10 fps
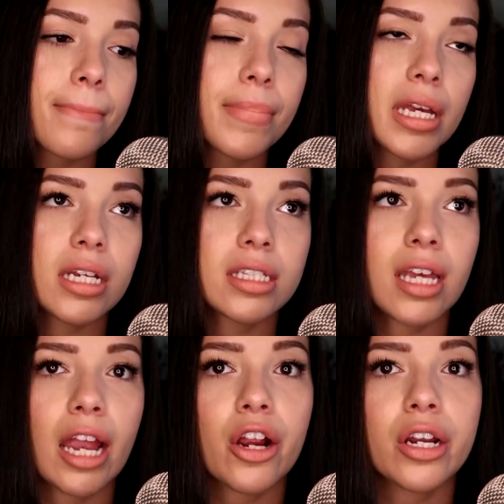Because
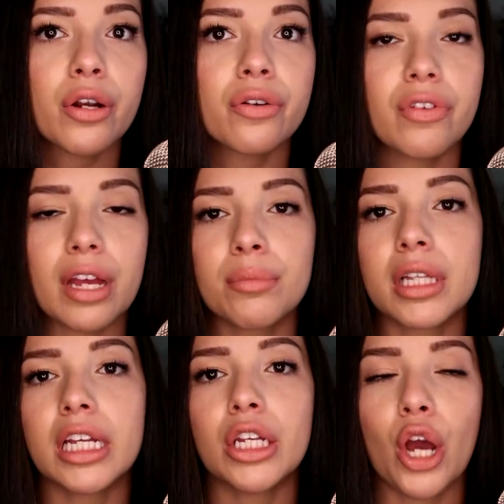Karen and her
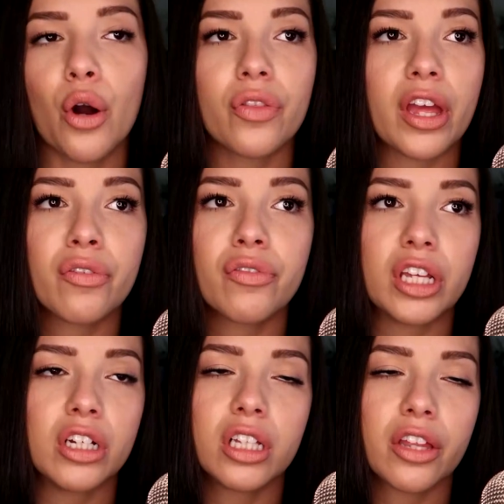family know, they
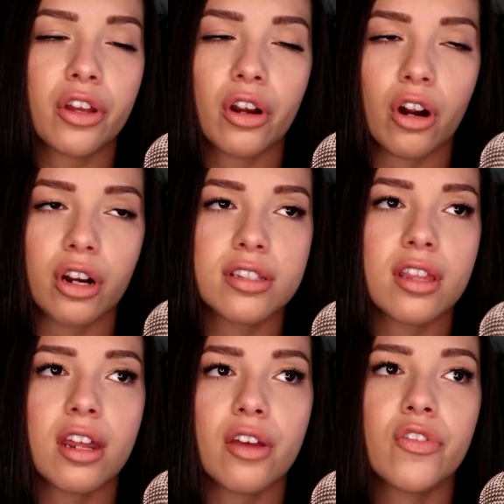feel in their hearts
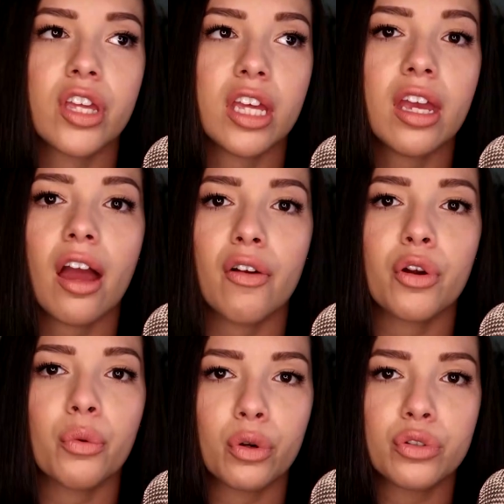that if he
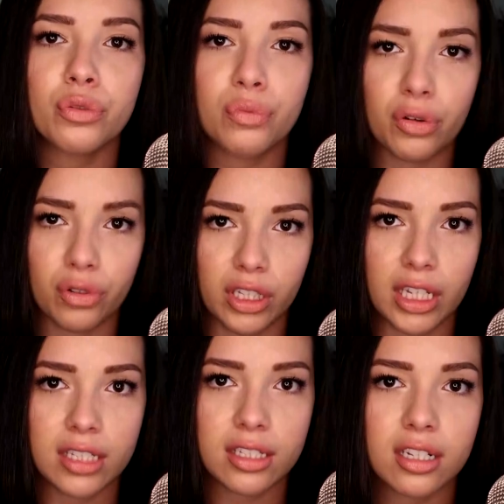ever were to be
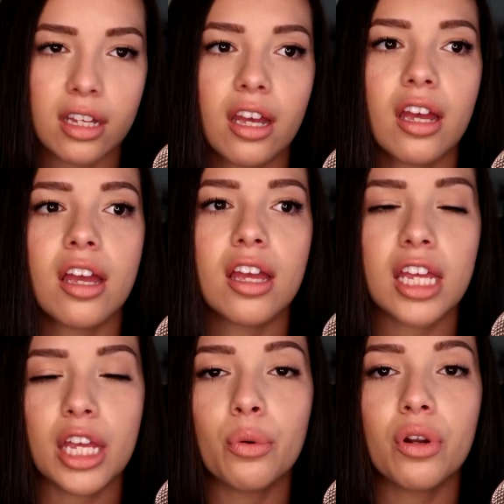released,
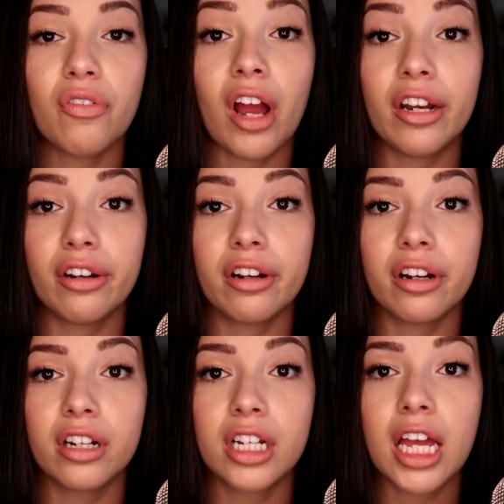he would find
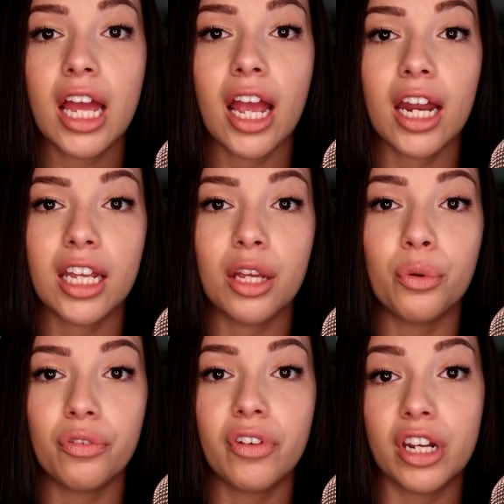her and he
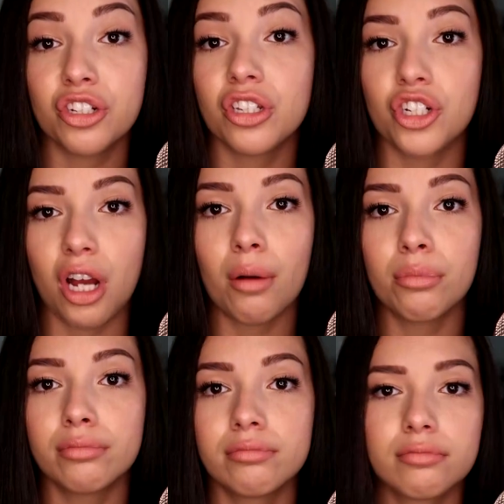would finish the job.
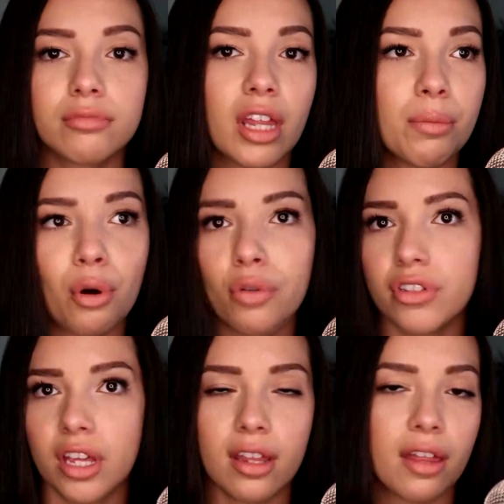They both
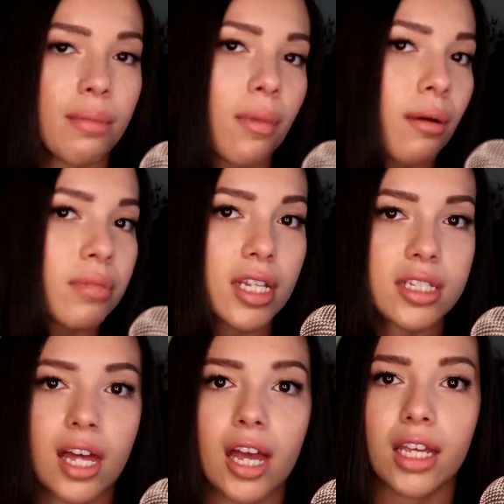say that. The mom
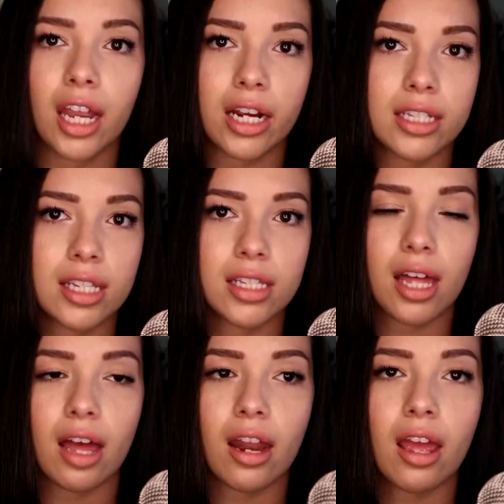says that, Karen says
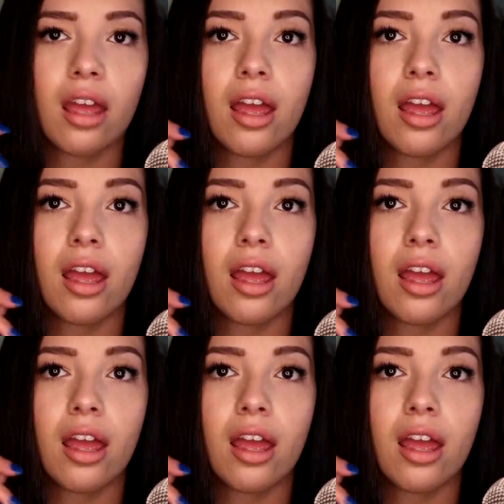that,